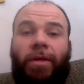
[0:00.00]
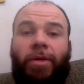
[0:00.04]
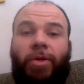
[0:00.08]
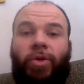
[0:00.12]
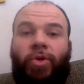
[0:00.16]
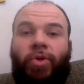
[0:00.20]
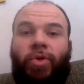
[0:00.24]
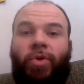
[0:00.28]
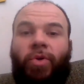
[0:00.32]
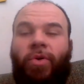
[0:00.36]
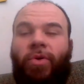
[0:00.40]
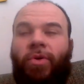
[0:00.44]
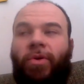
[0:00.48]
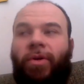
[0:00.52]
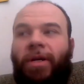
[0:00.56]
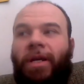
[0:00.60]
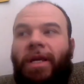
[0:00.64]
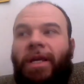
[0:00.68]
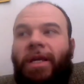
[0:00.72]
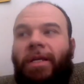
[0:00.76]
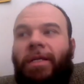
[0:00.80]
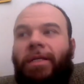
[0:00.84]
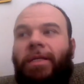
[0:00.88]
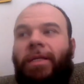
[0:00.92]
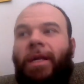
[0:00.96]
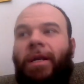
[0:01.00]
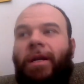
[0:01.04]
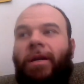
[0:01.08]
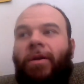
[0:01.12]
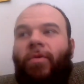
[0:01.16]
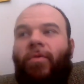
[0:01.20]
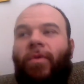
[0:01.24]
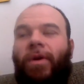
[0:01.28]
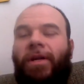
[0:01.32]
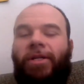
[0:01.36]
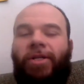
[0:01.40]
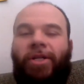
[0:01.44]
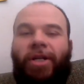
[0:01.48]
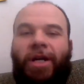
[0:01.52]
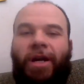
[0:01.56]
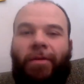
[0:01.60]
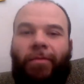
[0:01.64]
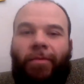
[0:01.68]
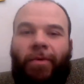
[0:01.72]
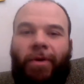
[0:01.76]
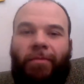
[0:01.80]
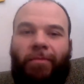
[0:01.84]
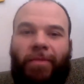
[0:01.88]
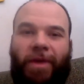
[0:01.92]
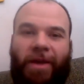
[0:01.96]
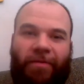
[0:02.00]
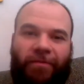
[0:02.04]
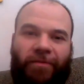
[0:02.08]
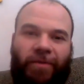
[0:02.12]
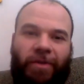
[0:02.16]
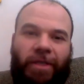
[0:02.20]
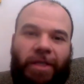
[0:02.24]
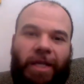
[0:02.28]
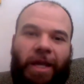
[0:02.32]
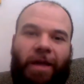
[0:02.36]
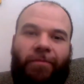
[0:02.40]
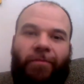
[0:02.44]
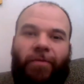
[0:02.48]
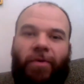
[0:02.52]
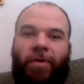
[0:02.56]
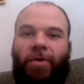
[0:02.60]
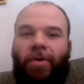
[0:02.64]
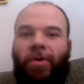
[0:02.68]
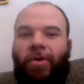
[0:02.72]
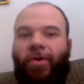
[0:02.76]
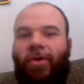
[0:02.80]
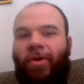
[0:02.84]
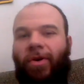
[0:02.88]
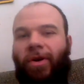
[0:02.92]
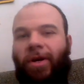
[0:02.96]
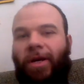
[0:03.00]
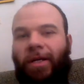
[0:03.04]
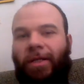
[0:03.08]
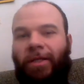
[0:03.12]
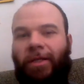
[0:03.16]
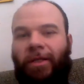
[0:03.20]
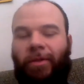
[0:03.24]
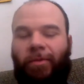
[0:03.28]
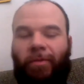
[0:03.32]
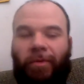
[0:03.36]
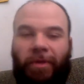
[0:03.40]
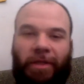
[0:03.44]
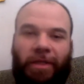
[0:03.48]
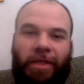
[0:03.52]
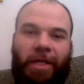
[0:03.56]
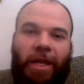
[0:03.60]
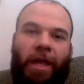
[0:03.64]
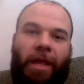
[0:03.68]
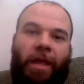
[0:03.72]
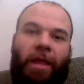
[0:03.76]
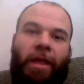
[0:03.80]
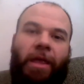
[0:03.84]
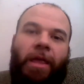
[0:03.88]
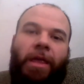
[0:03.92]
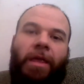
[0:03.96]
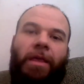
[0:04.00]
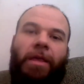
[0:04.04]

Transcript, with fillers: Sure, he's done a great job with Matthew Stafford and Kirk Cousins, but still